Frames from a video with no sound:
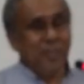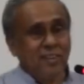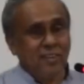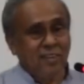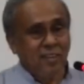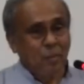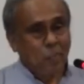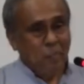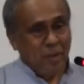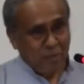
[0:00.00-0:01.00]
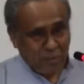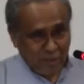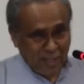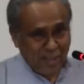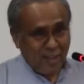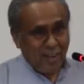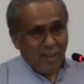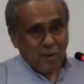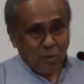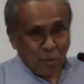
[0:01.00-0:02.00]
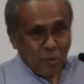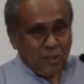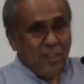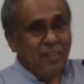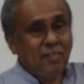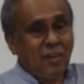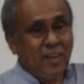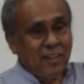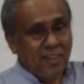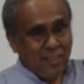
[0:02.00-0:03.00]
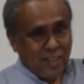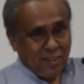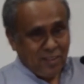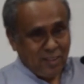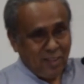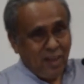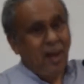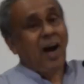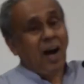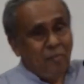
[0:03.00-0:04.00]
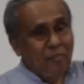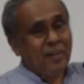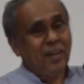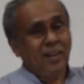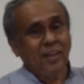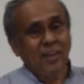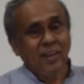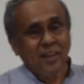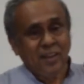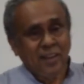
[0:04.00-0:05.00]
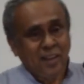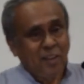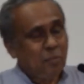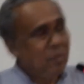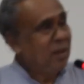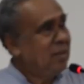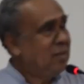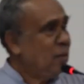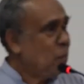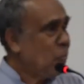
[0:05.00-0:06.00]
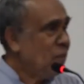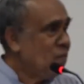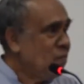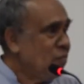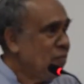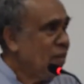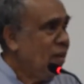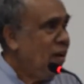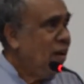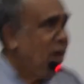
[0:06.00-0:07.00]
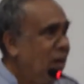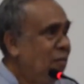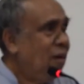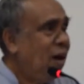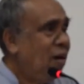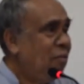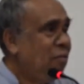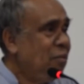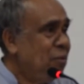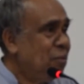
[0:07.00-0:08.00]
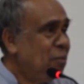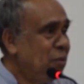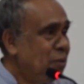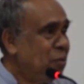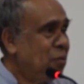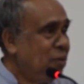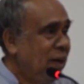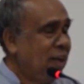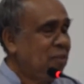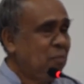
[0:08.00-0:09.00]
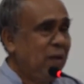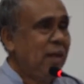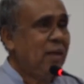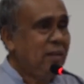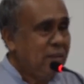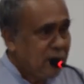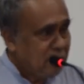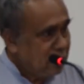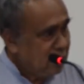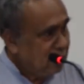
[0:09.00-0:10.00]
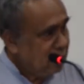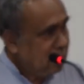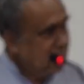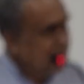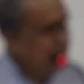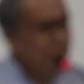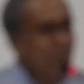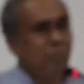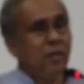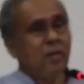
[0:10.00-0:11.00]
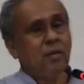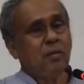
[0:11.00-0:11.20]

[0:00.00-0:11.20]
slits, because we are closing one of the slits after it has passed. Now, how do you explain this phenomenon?